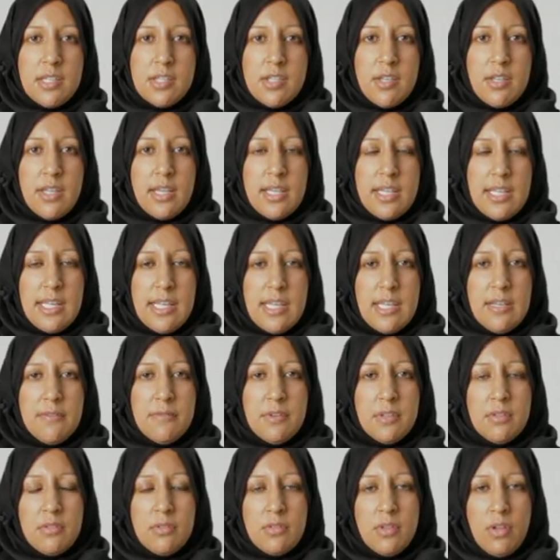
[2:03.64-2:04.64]
So that
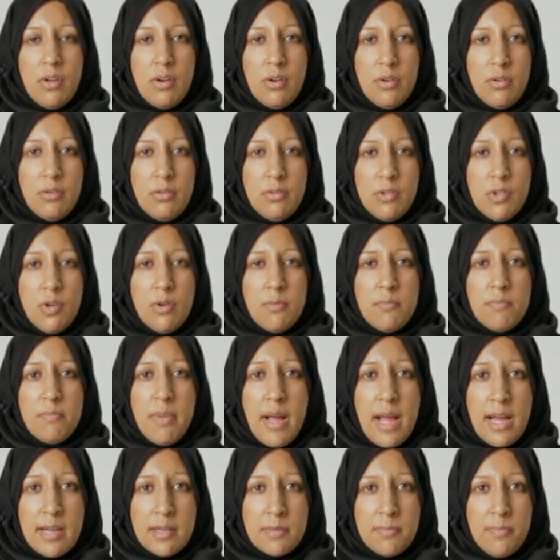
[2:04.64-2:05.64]
even though your
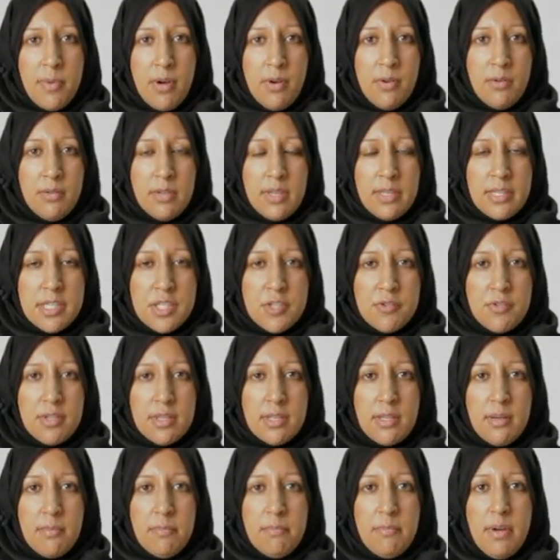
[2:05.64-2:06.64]
backbone,
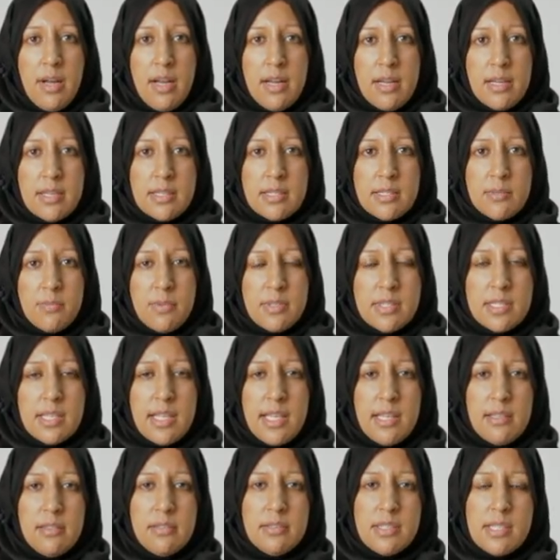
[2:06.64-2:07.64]
Hazrat Abbas, was
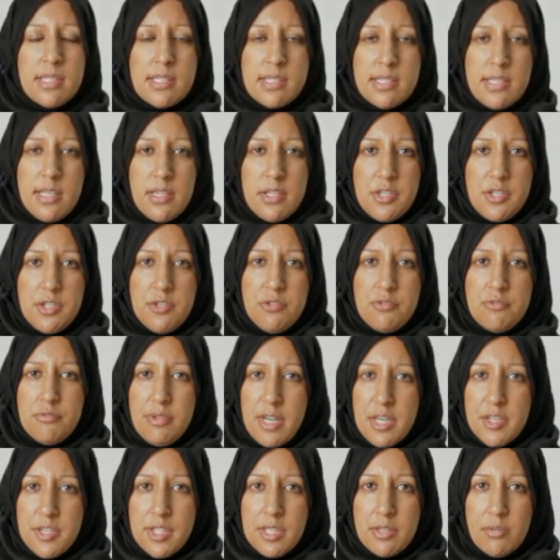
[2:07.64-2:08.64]
killed in such a
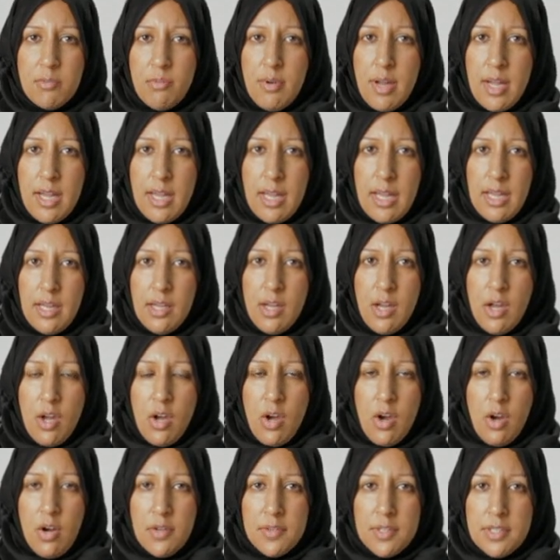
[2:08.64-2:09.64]
tragic way
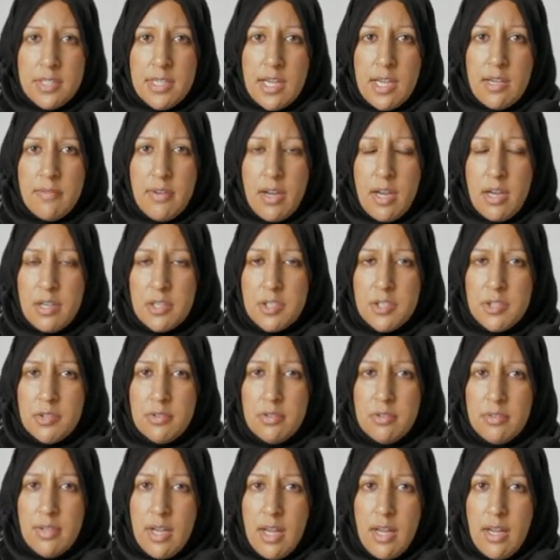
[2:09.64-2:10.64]
on the day of
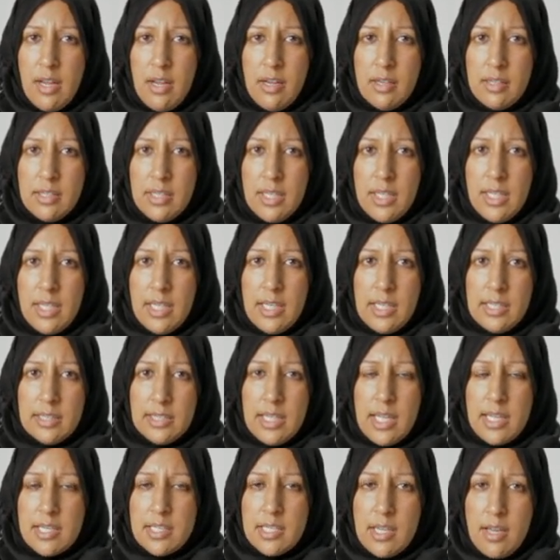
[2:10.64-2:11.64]
Ashura
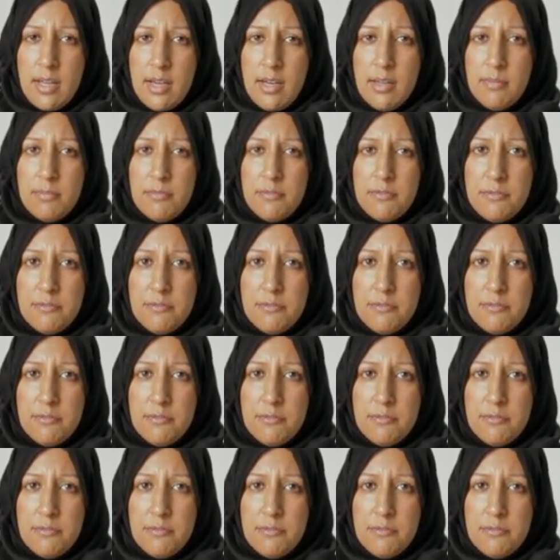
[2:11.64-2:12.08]
and that alam